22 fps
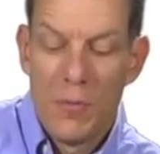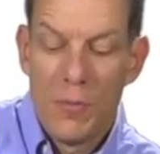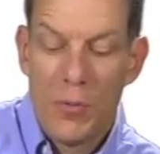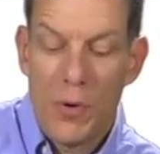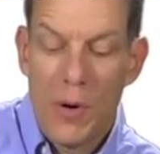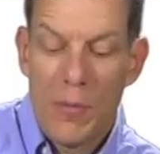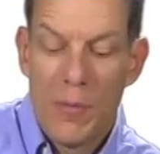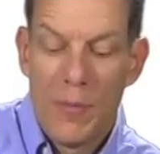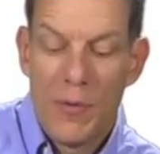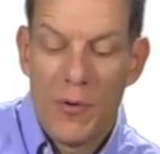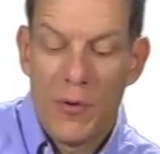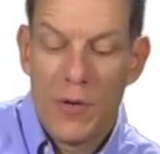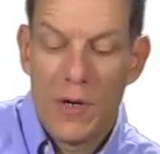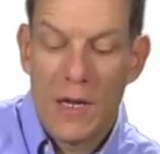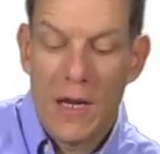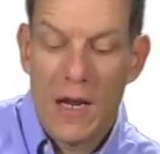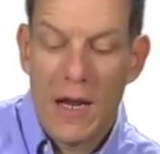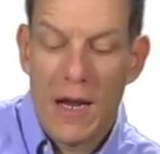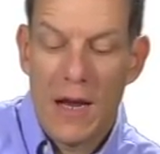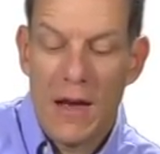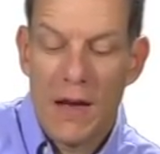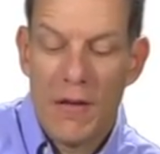probability
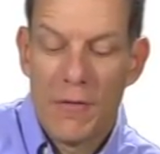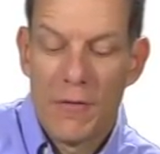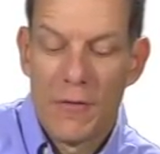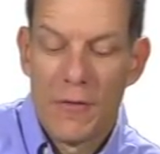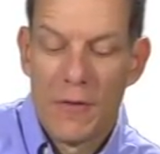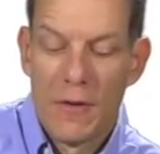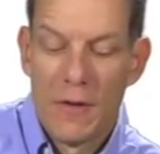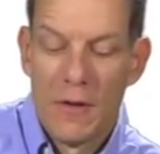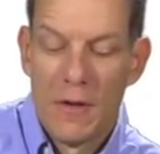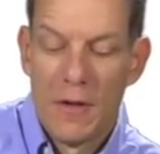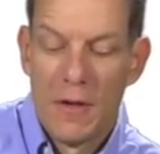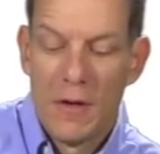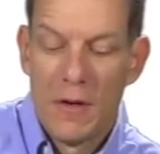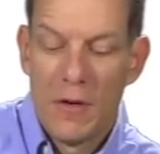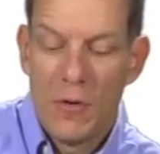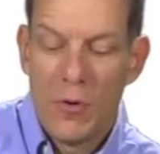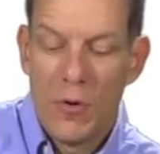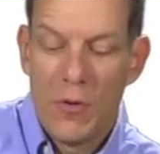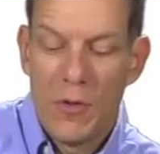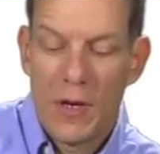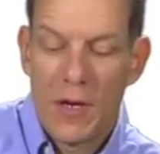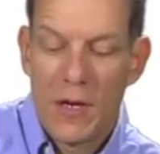a half,
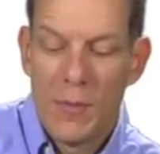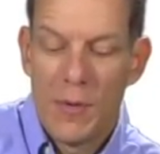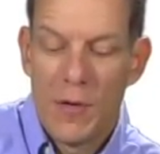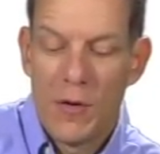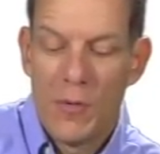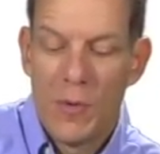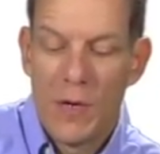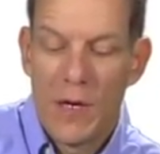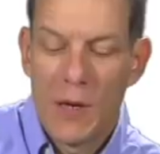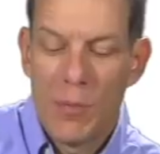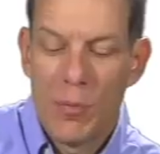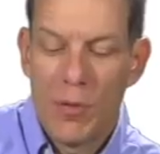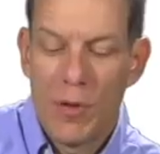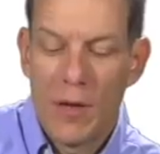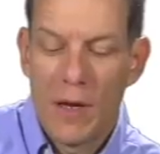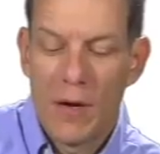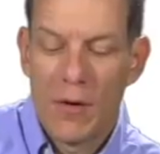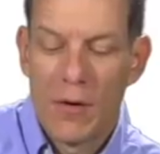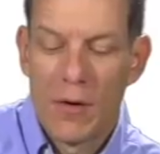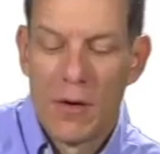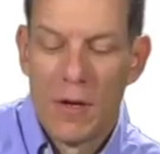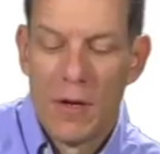or they could be a weak
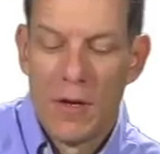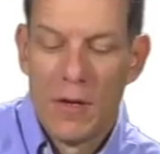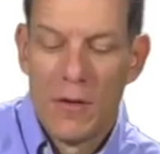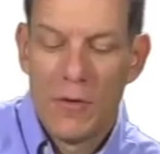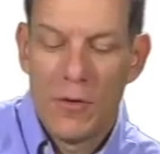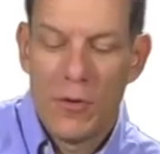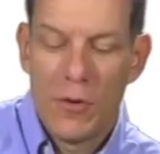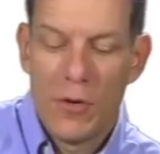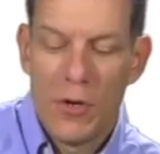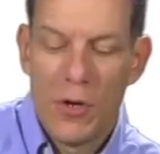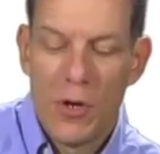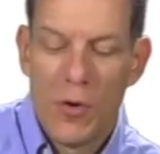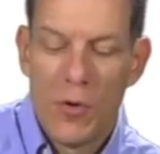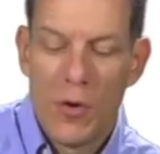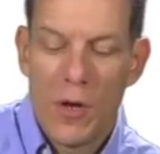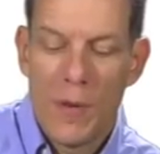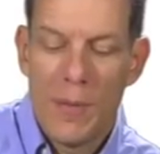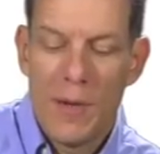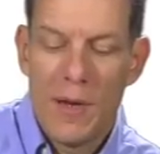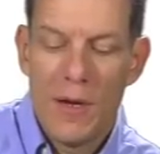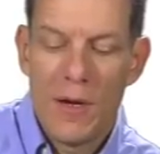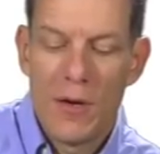player so the node
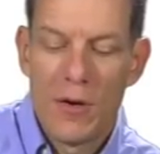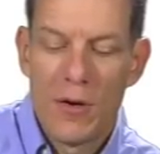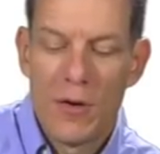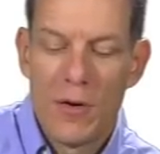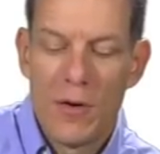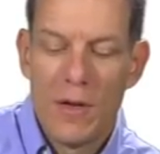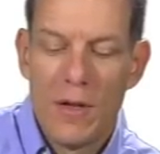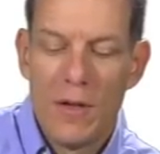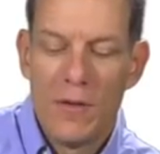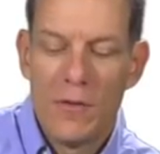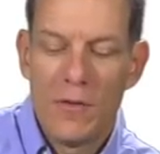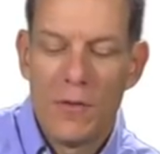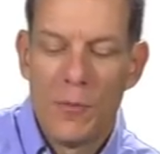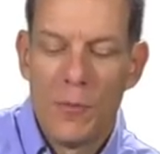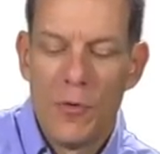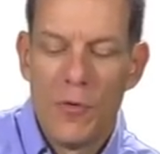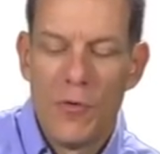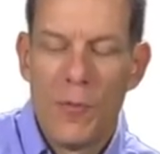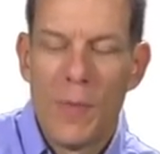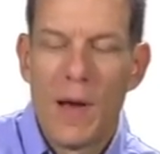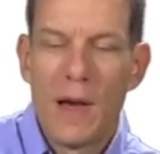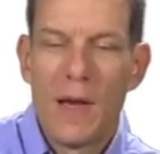up here is a
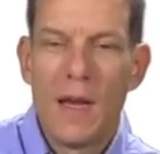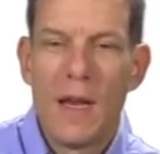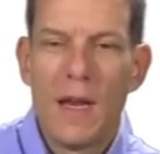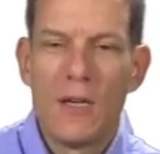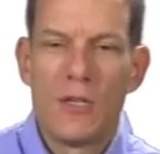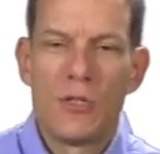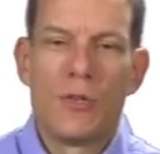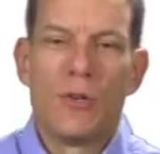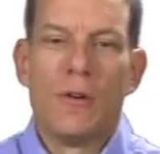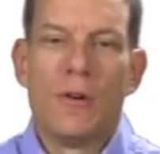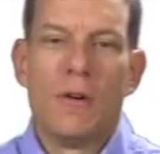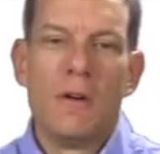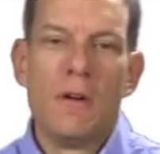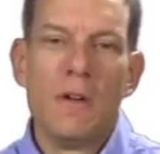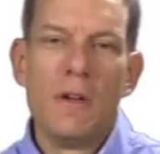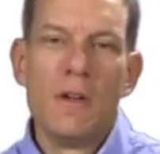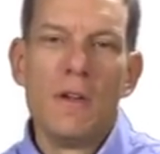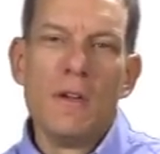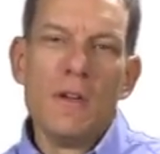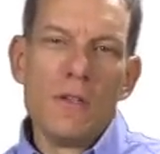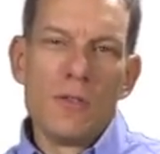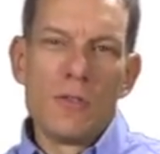move by nature.
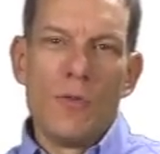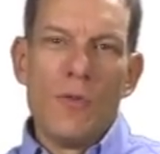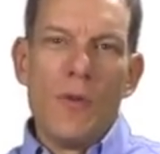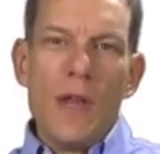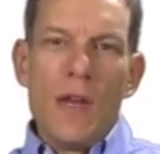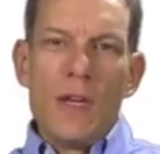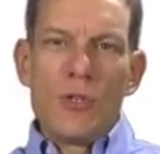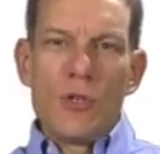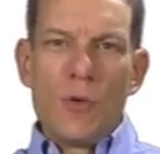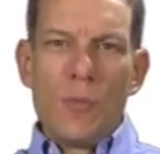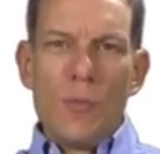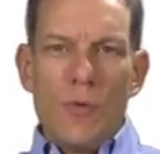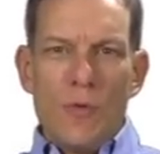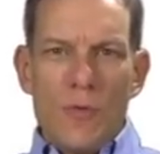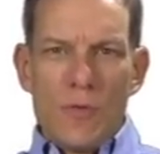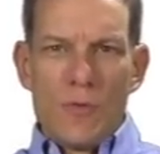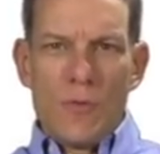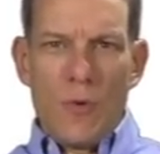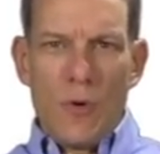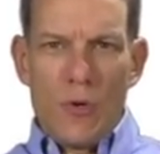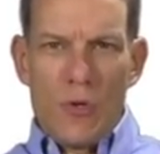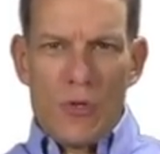So nature
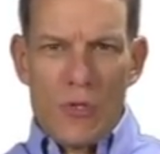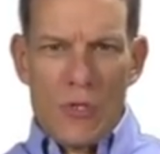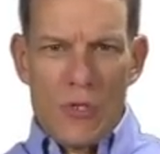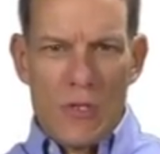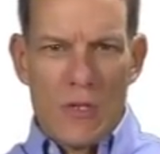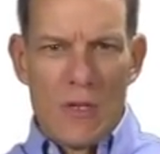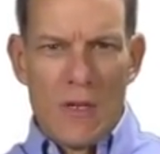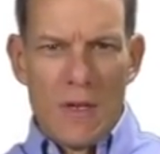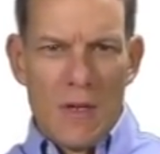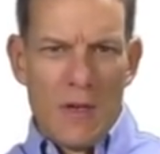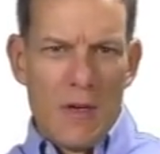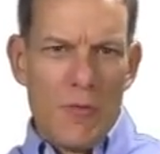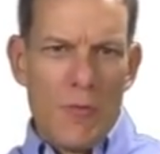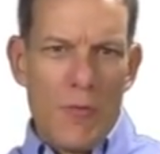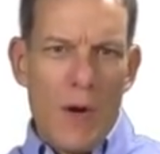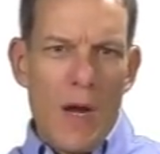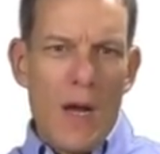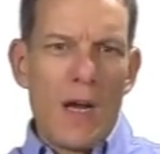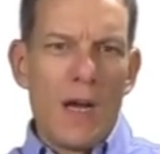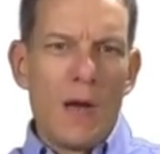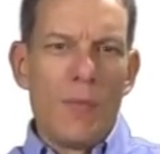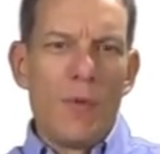moves first,
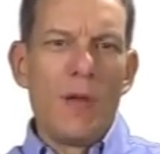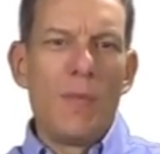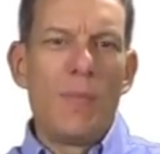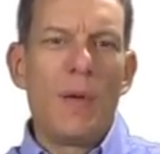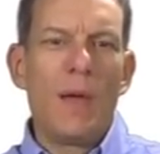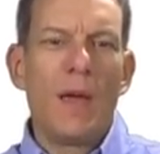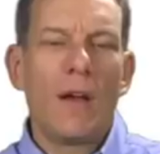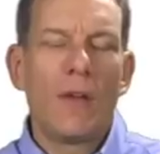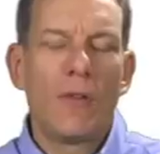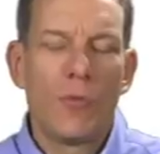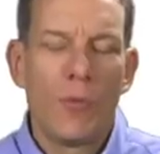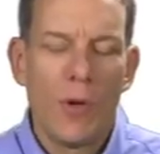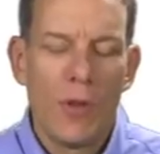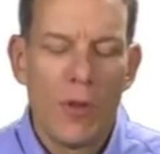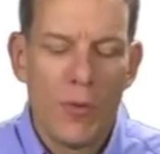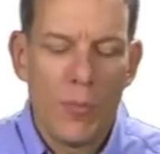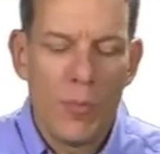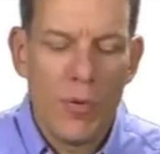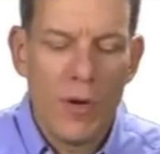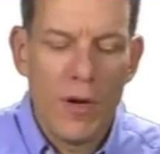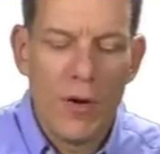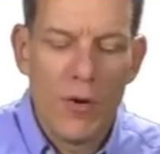randomly picks
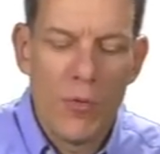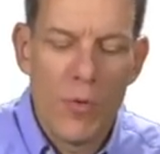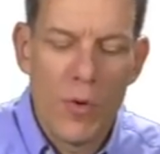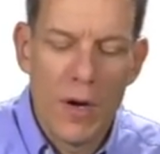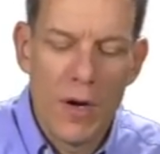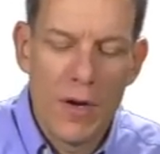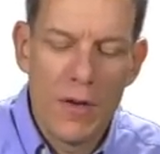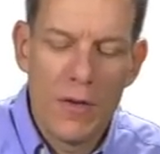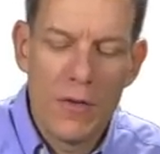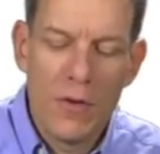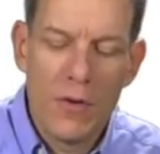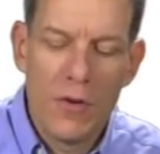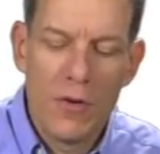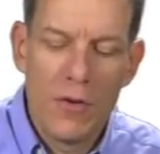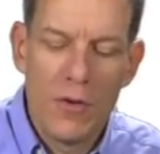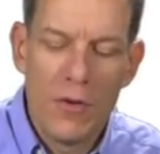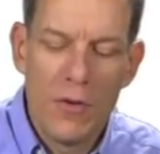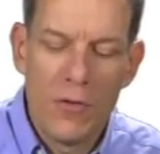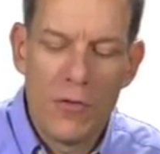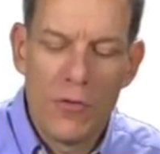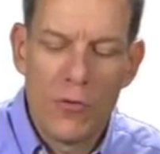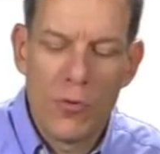whether player one uh,
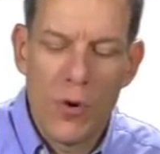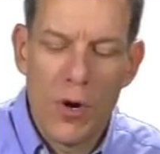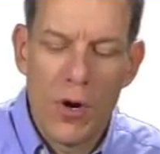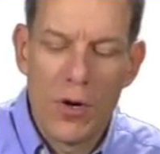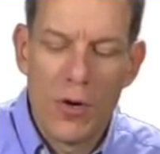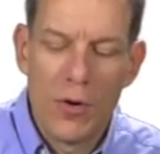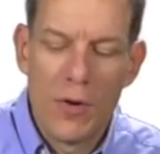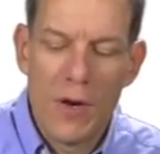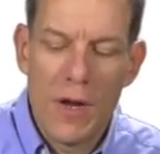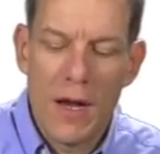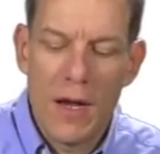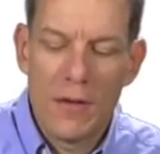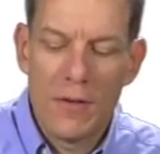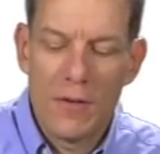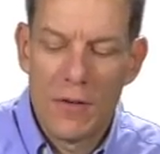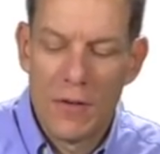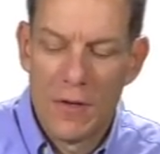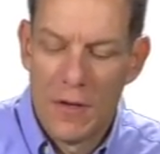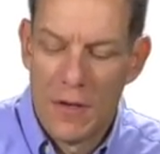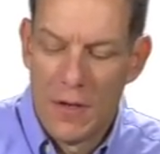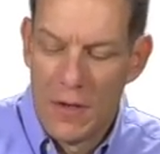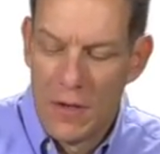is strong or
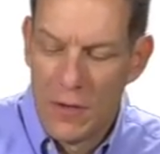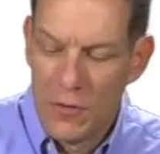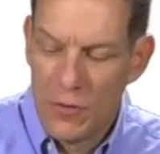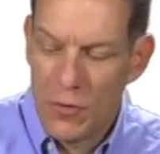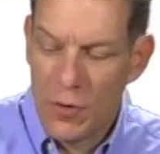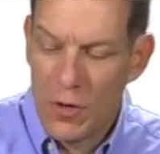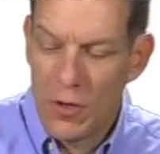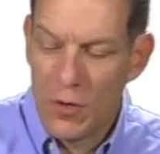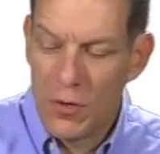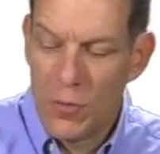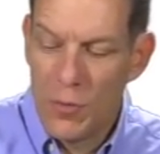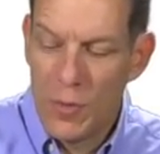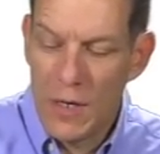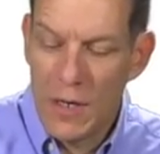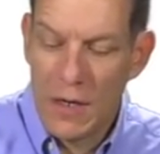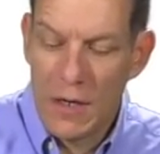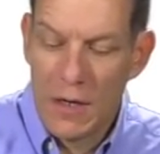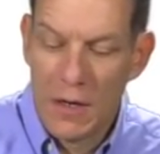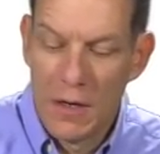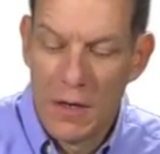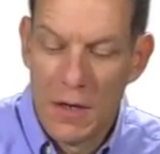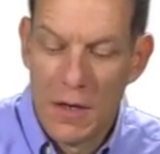not, strong or
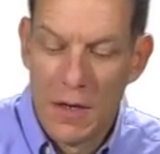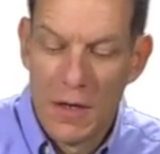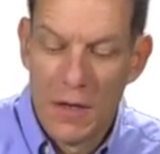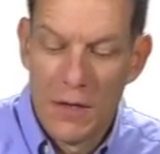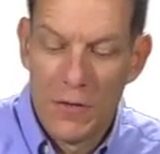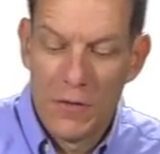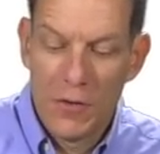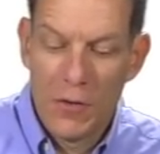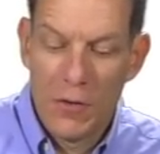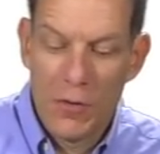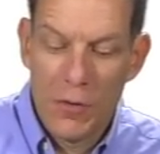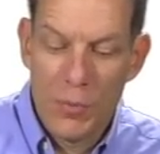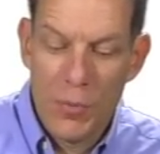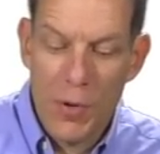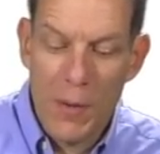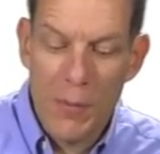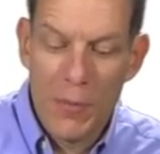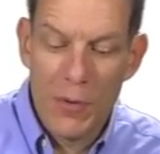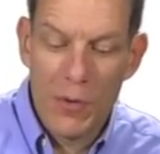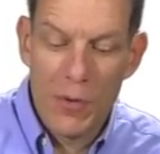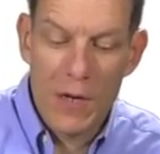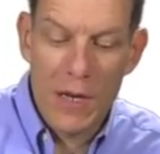weak. So with
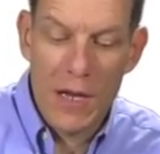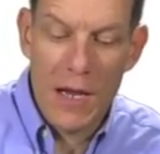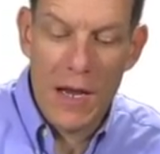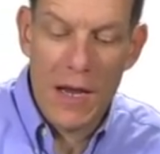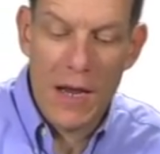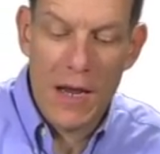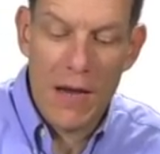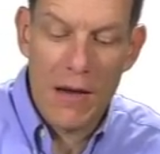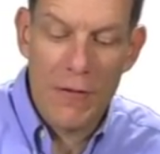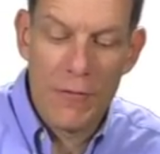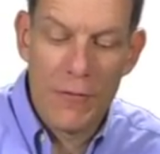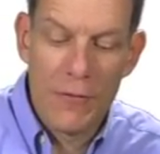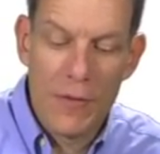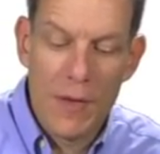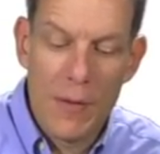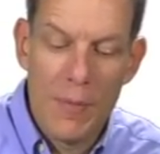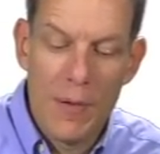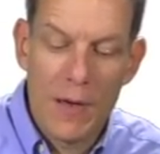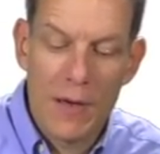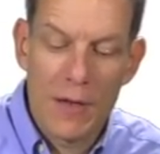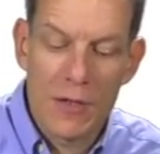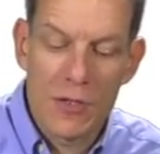probability a half, they
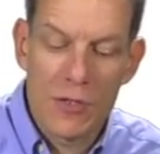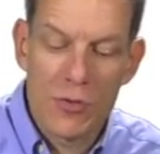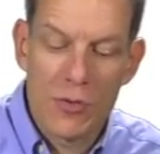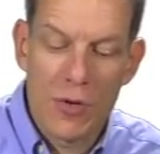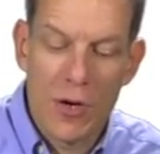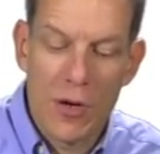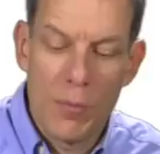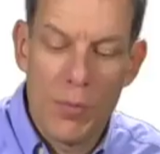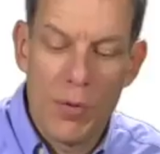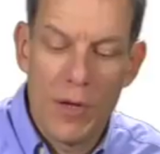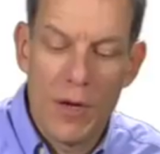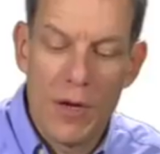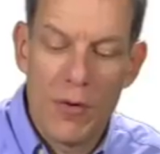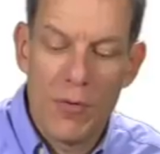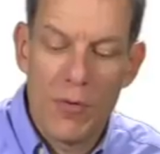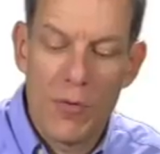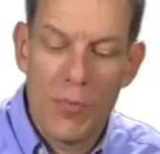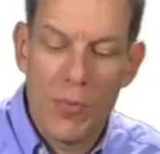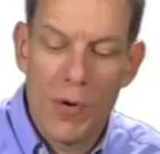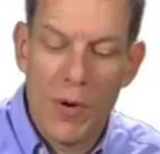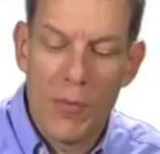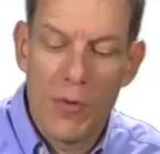pick a strong player.
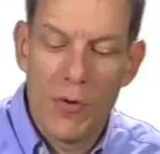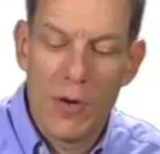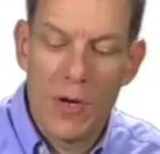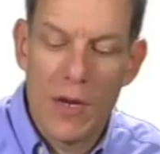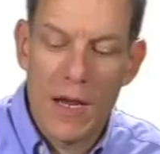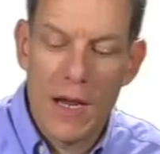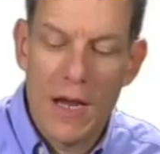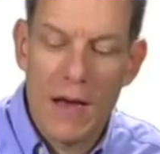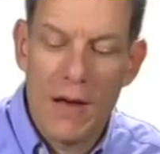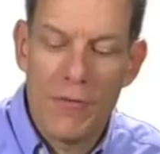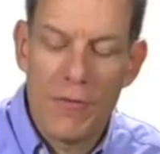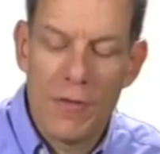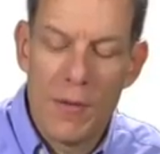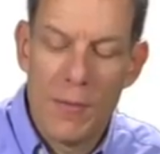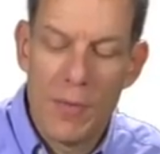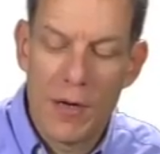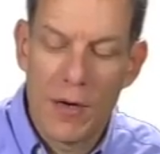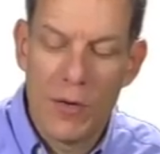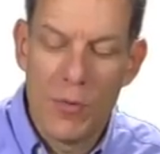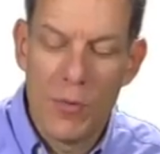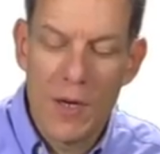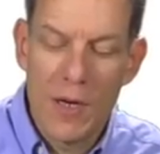With probability a half, they
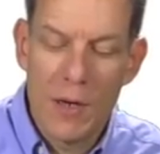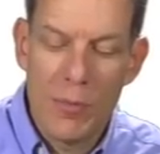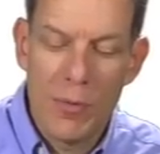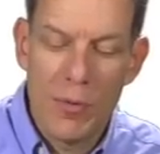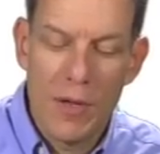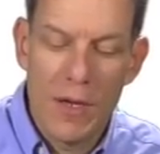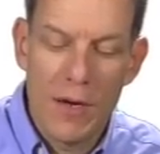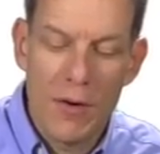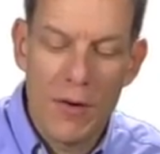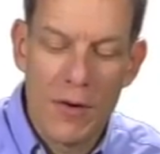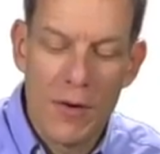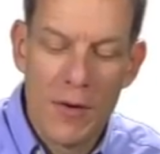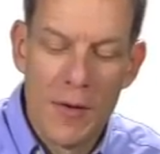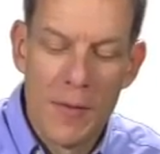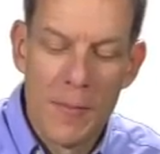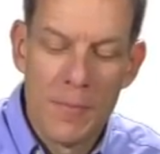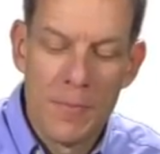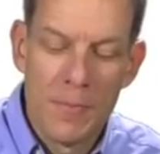pick a weak player.